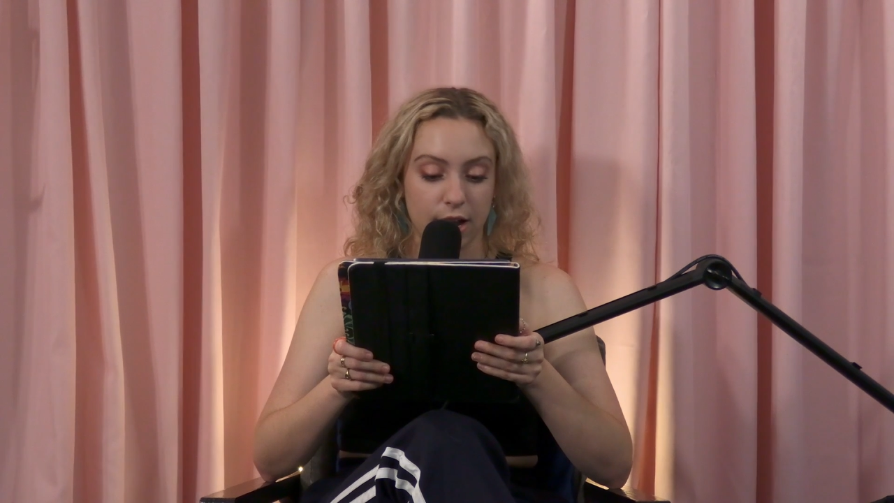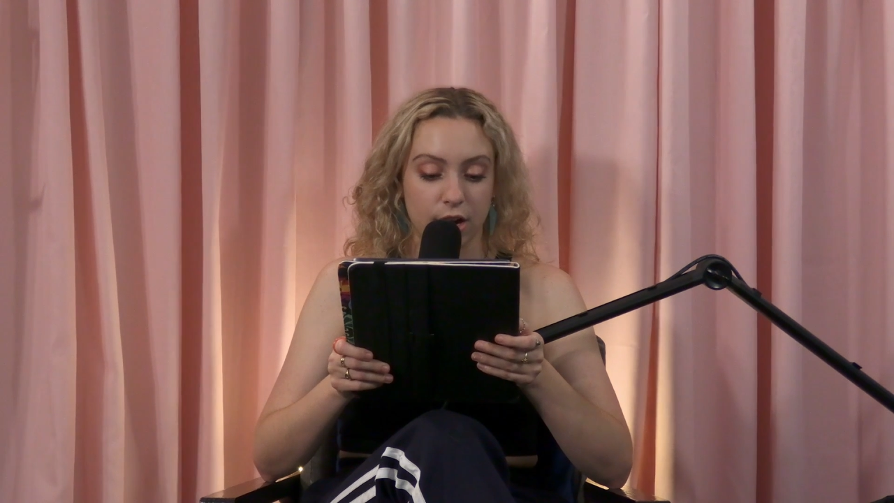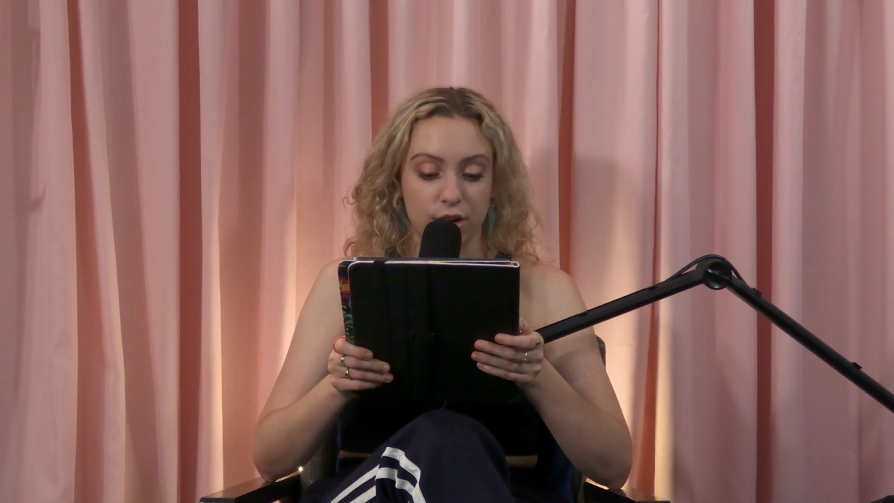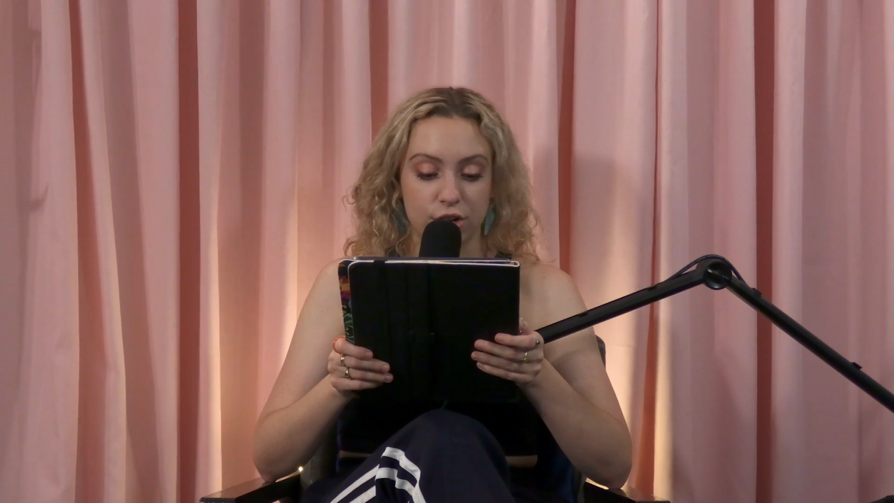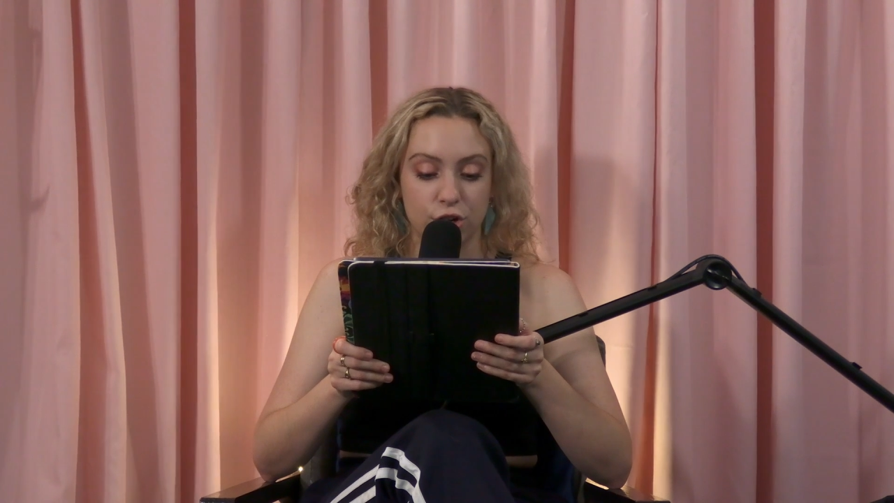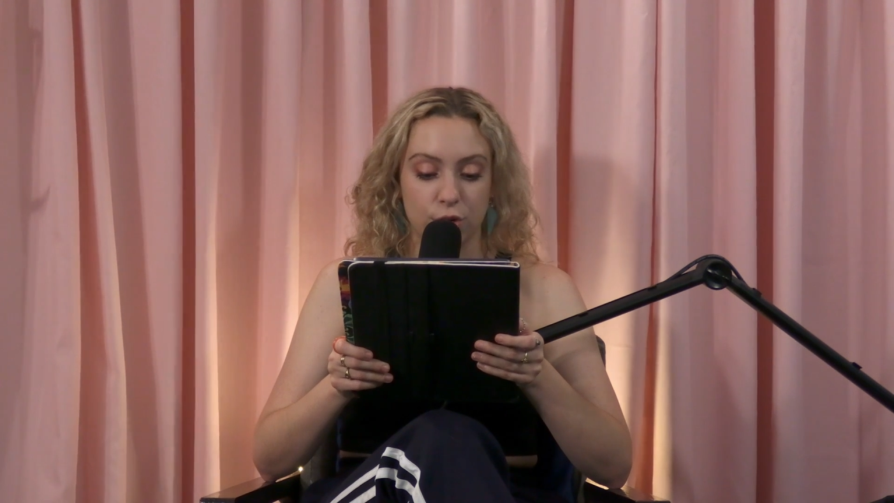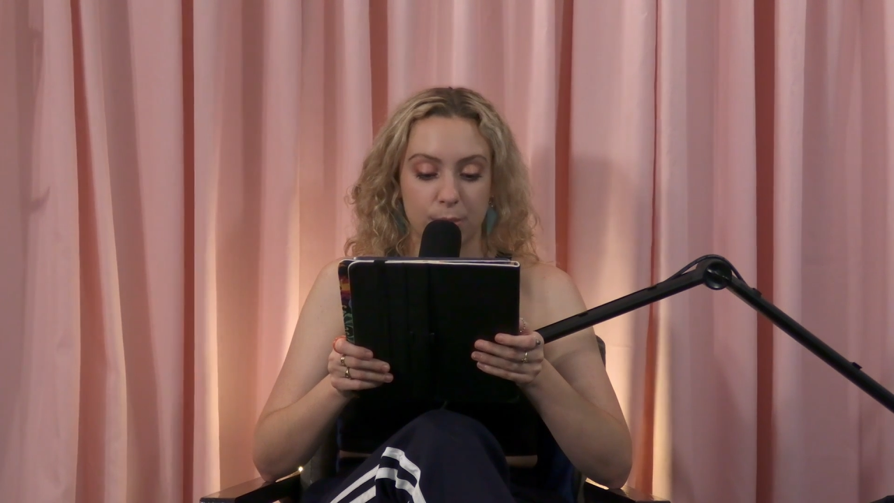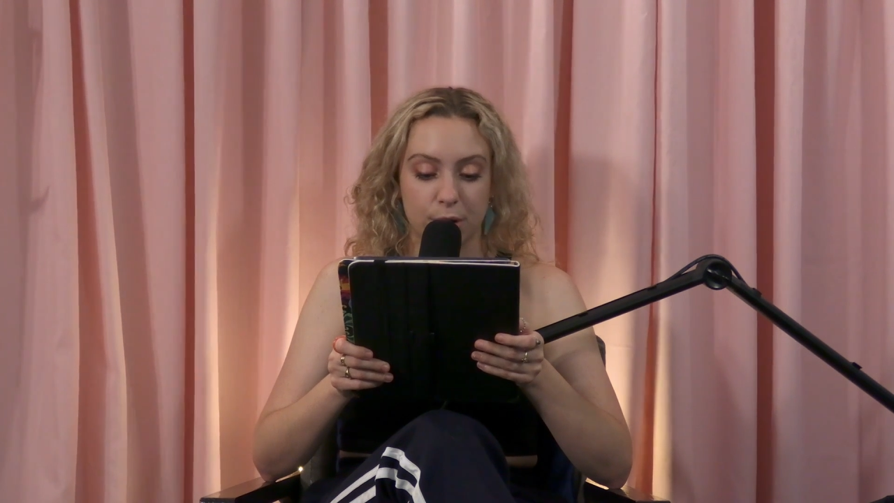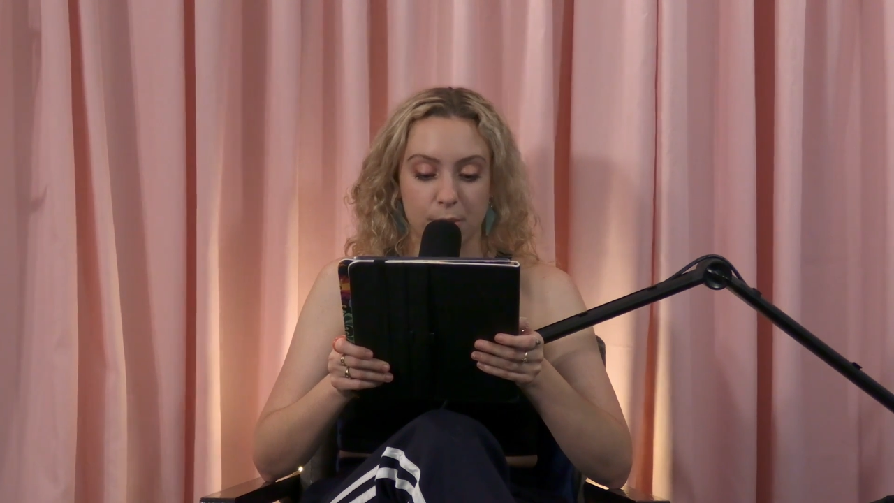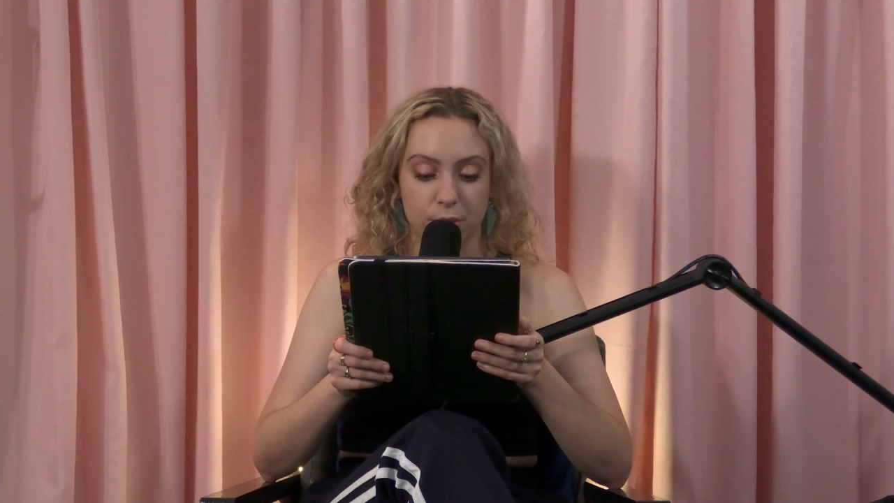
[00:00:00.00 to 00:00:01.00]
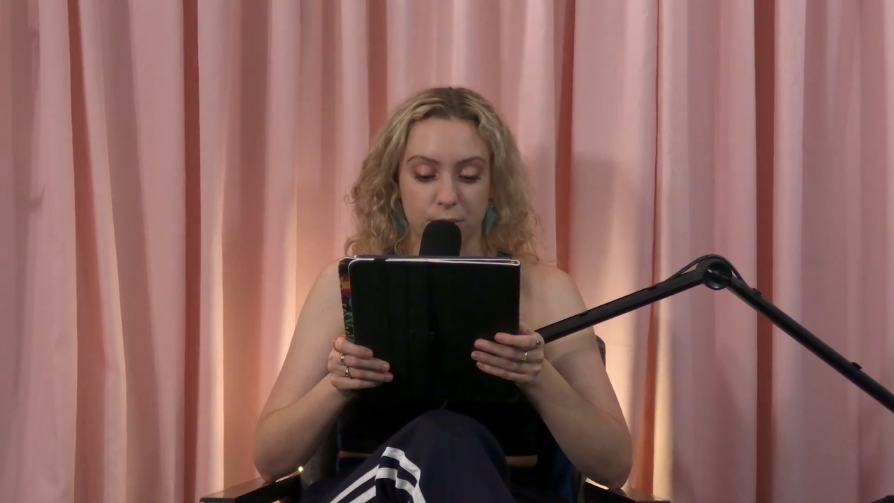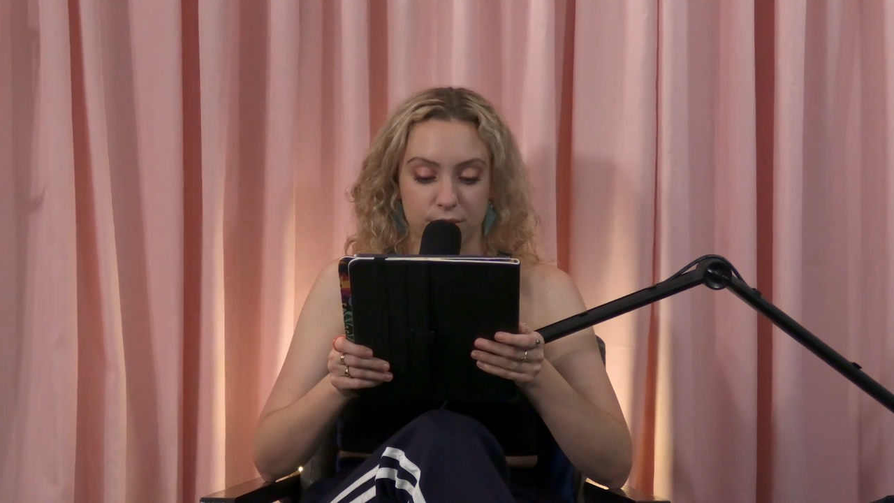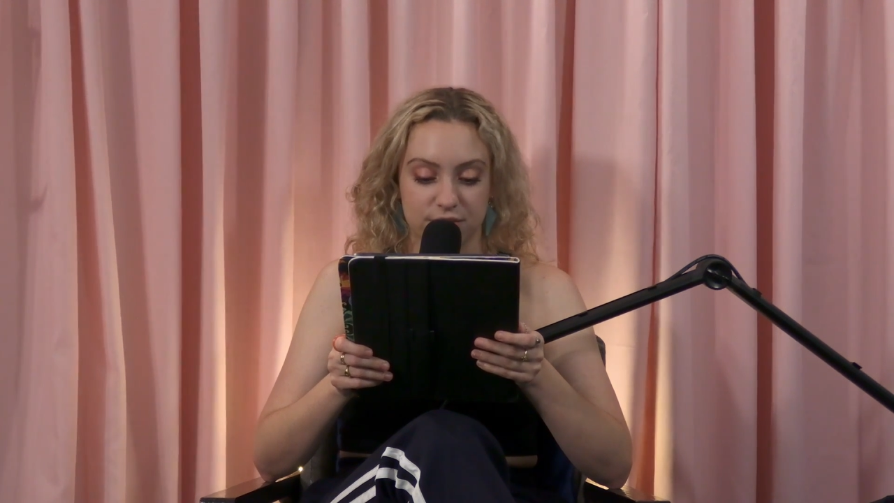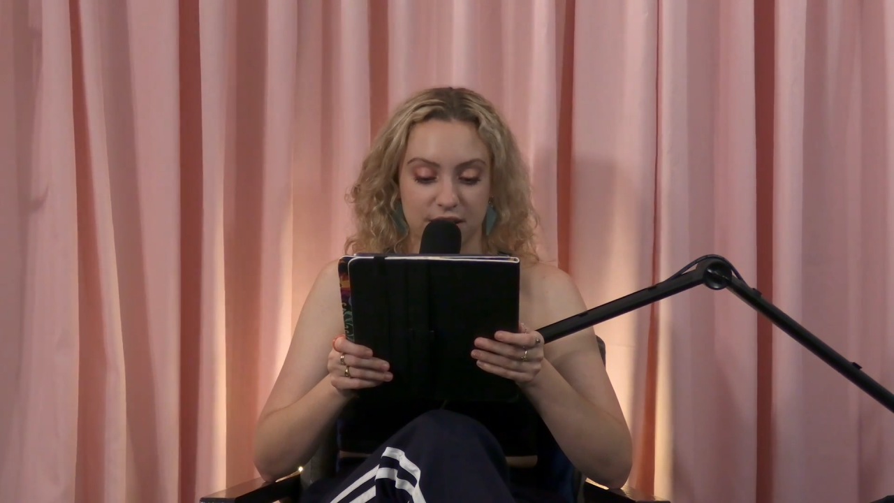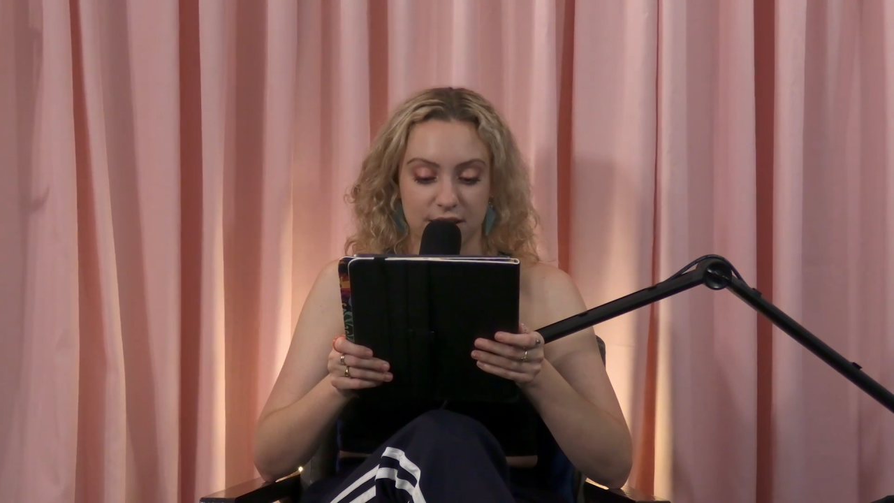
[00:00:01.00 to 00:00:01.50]
I already knew I probably would
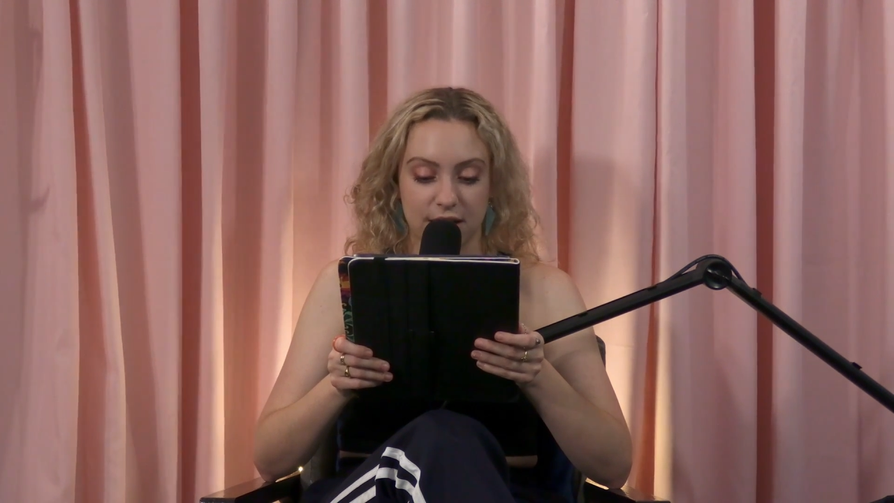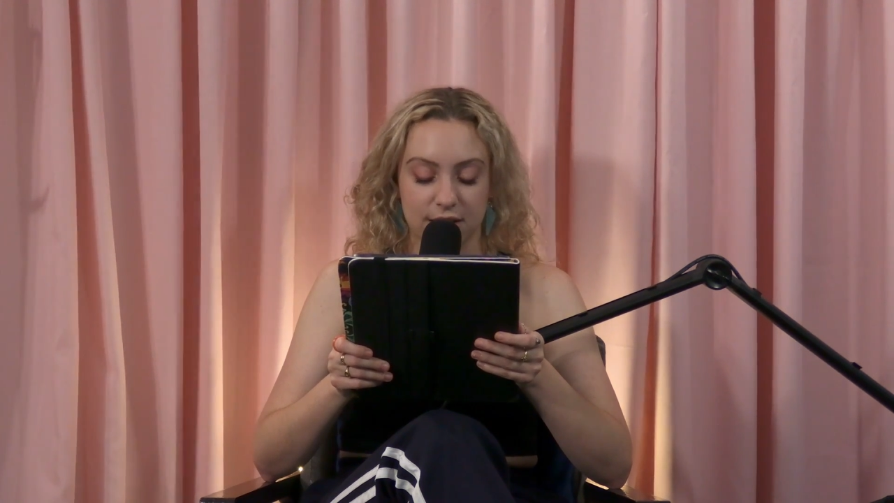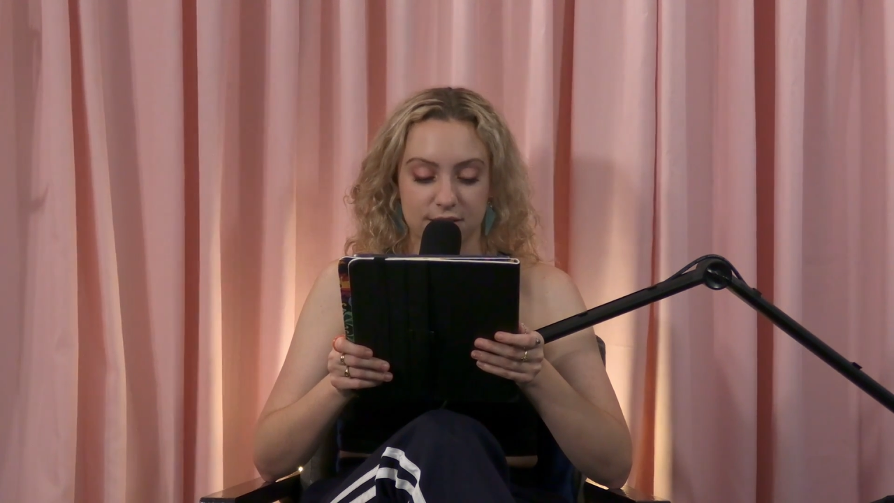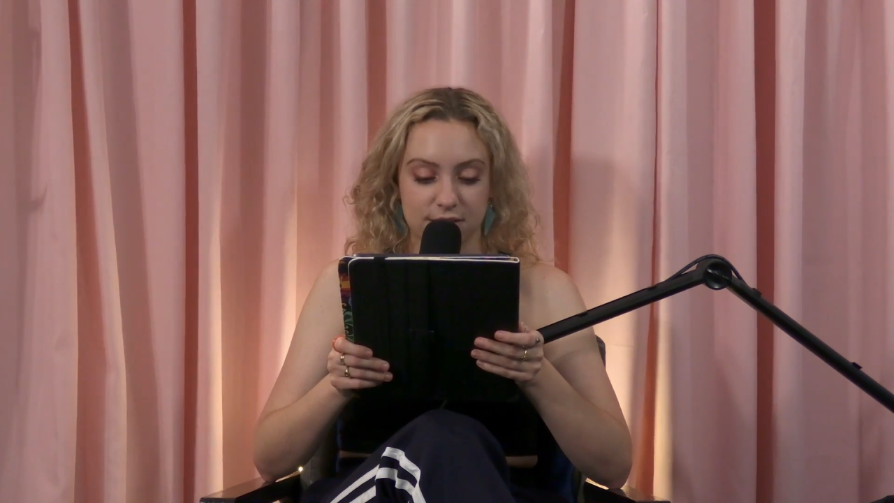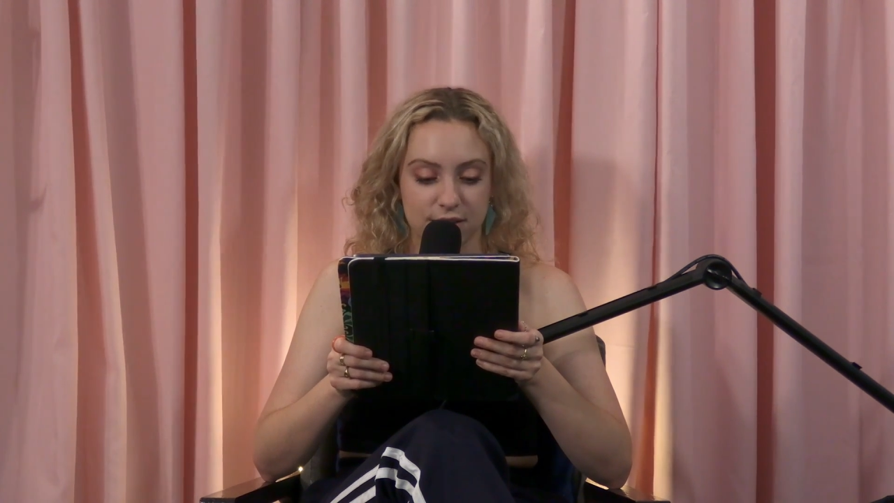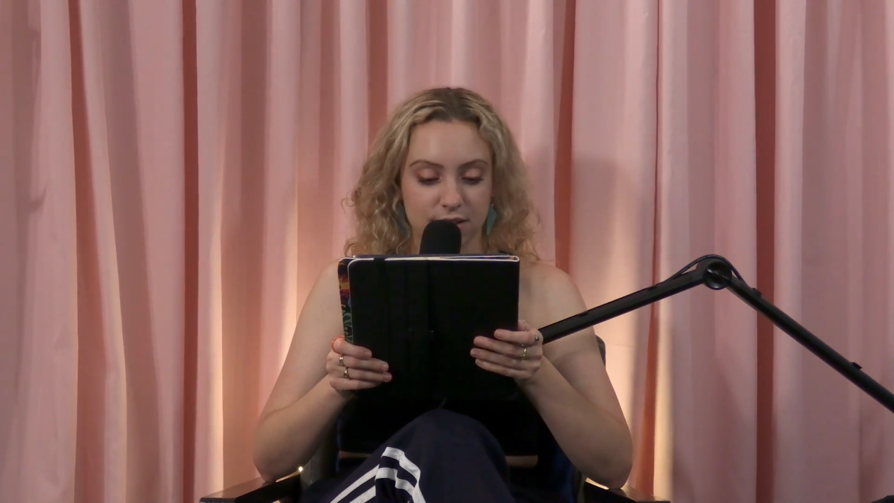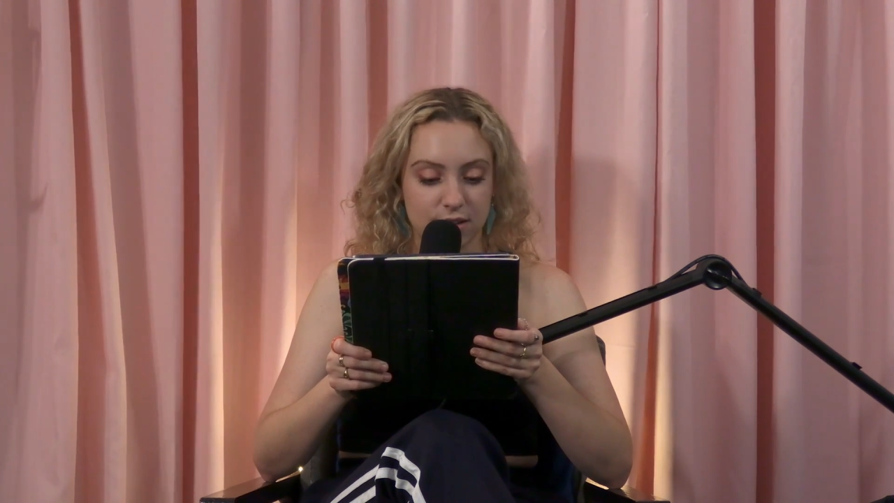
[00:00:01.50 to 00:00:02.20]
have said yes.